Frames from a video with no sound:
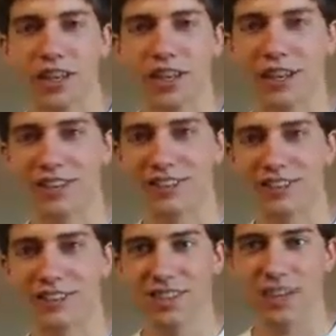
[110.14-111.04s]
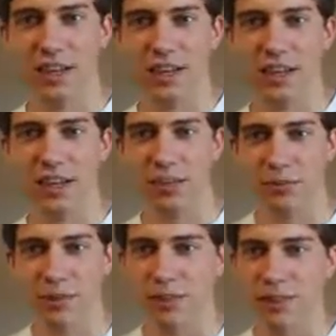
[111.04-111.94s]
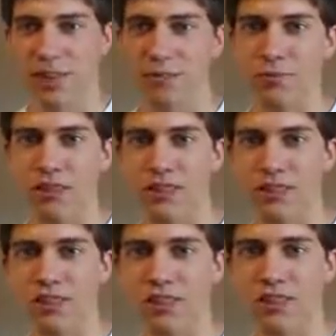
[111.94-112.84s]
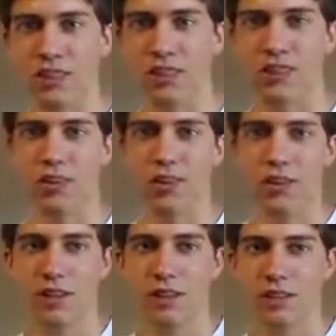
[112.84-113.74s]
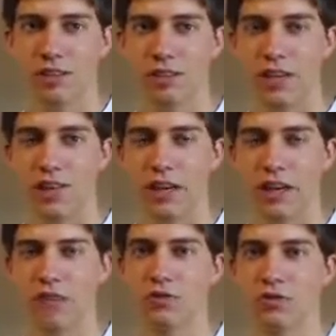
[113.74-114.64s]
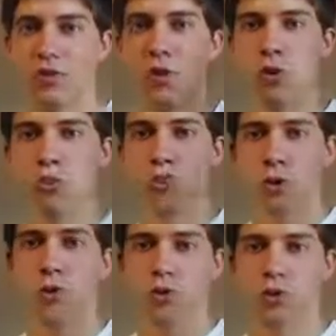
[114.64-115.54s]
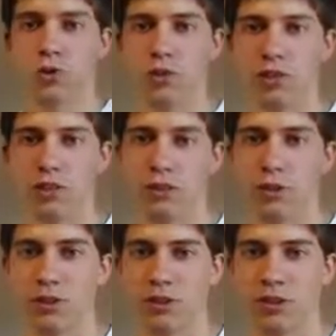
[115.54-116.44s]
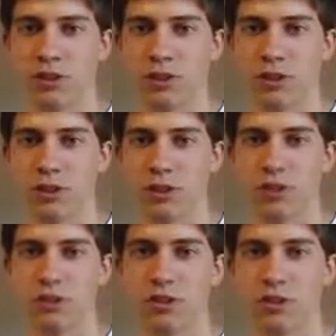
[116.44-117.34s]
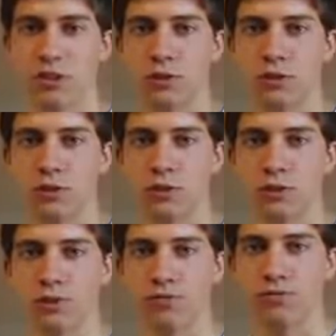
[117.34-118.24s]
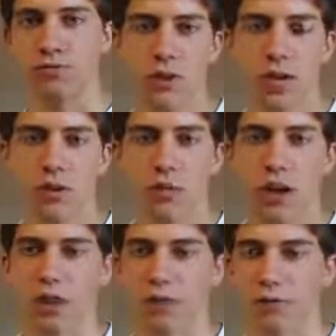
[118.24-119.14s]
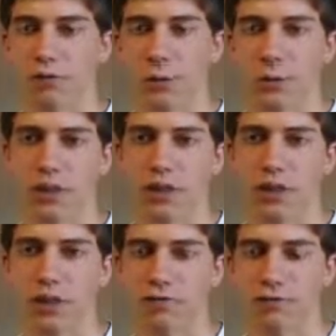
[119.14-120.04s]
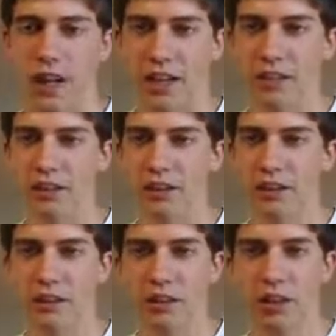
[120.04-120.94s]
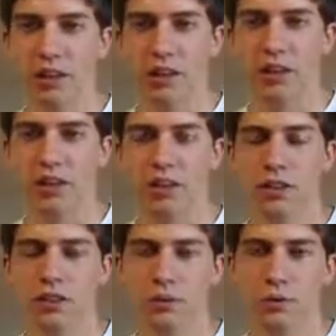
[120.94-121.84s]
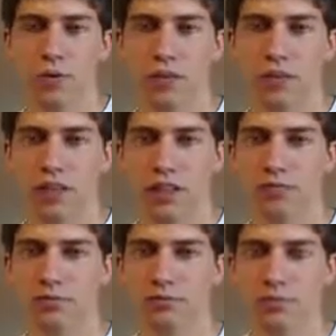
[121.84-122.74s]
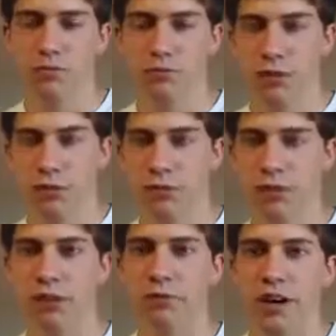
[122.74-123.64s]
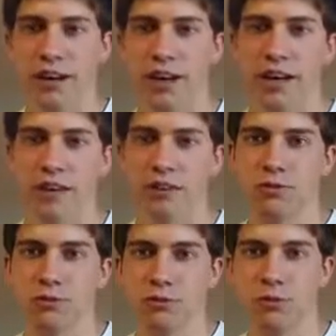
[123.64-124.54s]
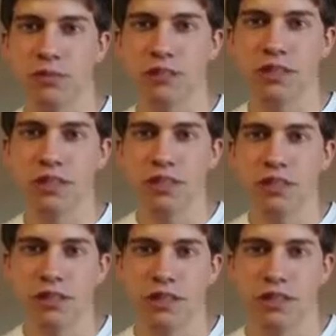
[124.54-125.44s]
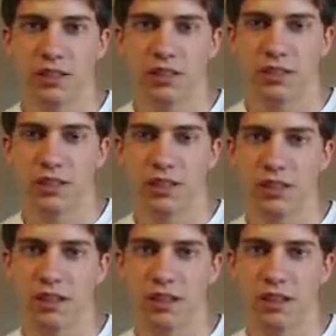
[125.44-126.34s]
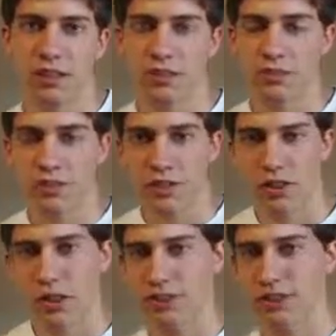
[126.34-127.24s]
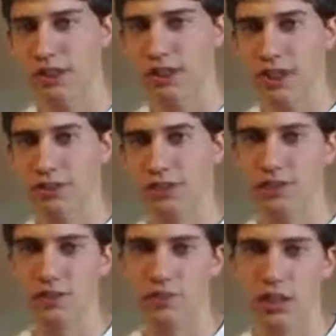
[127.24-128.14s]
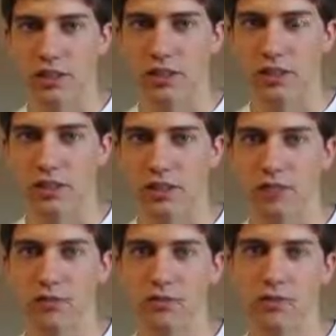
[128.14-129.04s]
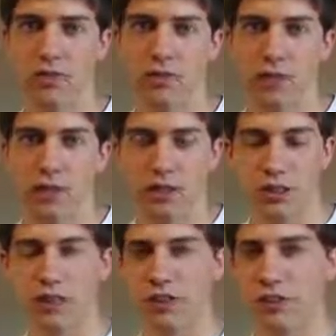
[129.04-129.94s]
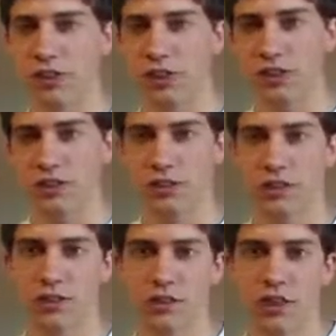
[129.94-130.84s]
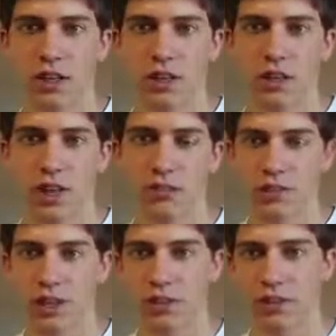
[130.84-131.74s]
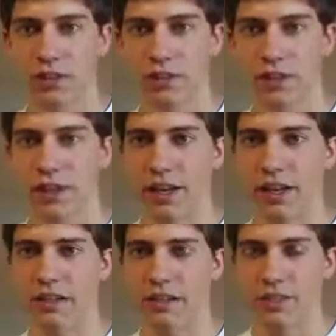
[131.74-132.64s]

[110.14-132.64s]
And it's kind of happier little message instead, just not like, boom, blue screen, your computer crashed. Well, sucks for you. But I'm looking forward. I'm downloading the Windows 8 preview right now as we speak, because I was doing something last night and never got to see the release and everything, so I'm downloading that right now.